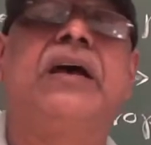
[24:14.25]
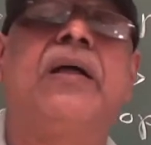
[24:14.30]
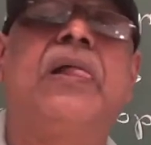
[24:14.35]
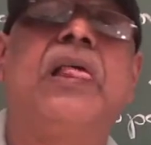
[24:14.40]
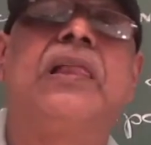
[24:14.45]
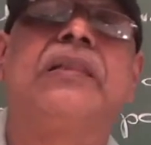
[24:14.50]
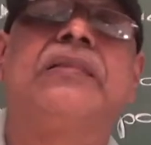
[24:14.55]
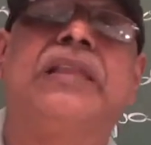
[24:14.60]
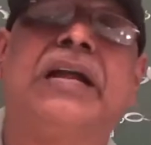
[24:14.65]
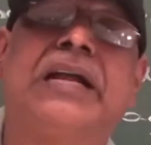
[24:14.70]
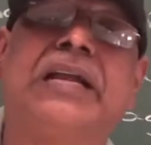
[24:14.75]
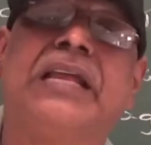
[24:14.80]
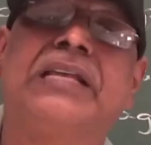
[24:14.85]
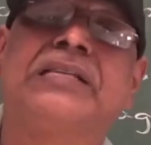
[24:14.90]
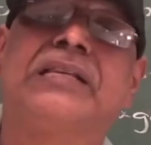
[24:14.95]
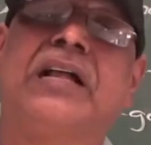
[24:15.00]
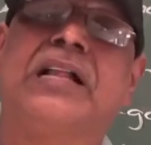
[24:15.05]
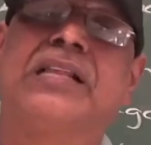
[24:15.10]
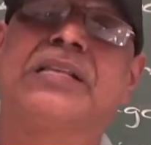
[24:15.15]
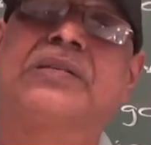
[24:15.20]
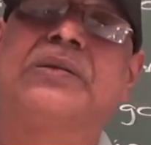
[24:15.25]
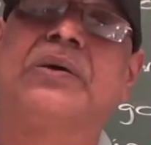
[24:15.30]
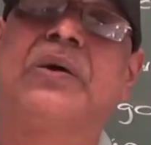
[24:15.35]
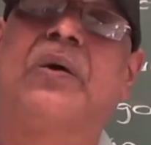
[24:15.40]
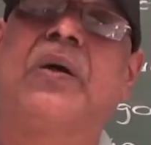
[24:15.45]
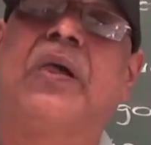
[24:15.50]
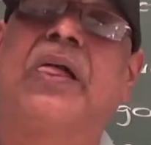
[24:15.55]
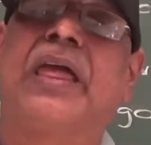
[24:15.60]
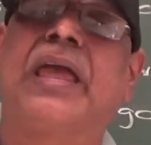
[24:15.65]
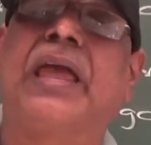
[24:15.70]
That is
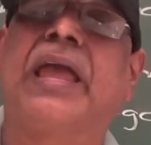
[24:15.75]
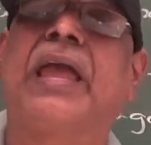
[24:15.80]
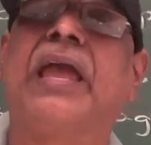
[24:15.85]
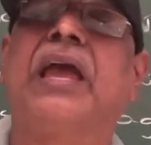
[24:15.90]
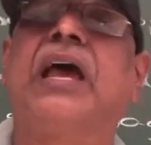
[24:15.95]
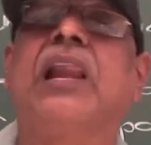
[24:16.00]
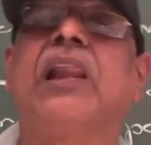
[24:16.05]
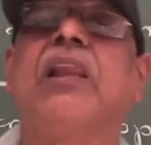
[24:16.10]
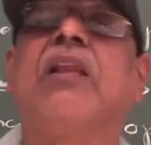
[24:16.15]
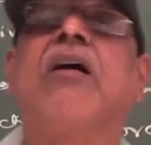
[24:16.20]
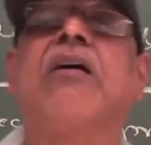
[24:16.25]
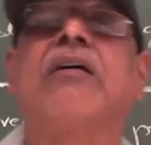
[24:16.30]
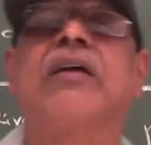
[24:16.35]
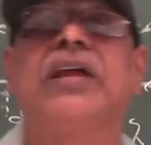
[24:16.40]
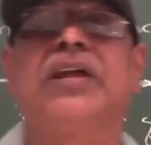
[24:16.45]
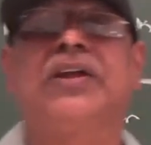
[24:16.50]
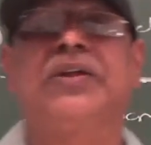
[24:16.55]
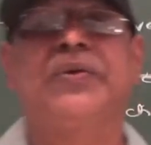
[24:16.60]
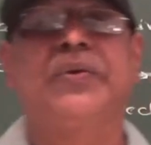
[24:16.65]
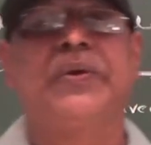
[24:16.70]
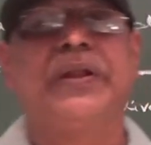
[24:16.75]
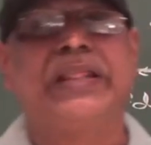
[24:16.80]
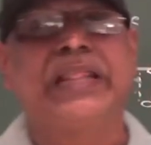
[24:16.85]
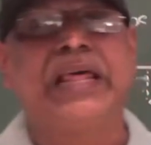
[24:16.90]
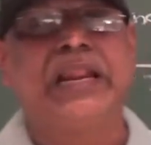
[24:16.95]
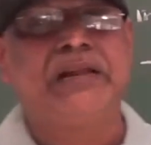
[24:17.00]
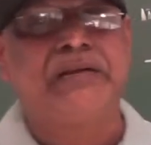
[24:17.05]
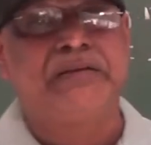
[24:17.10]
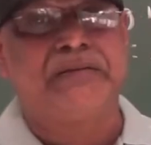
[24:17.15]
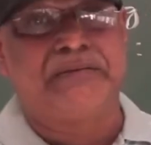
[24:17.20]
also a
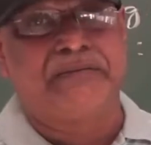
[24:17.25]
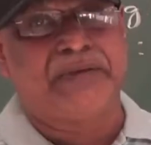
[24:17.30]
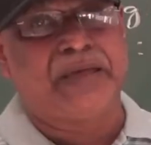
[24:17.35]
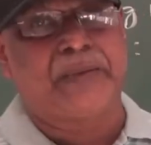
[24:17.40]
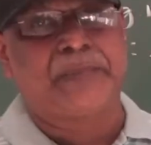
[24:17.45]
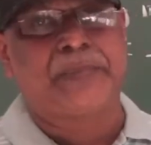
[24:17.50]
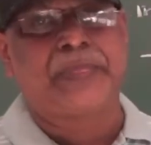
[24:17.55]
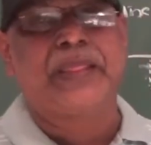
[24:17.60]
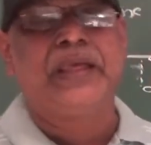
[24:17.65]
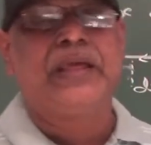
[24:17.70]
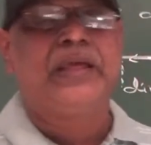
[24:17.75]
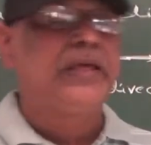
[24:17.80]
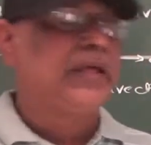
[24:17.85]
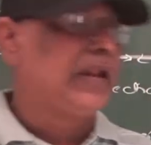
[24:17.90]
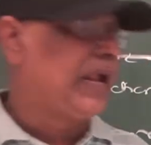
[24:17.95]
longitudinal wave.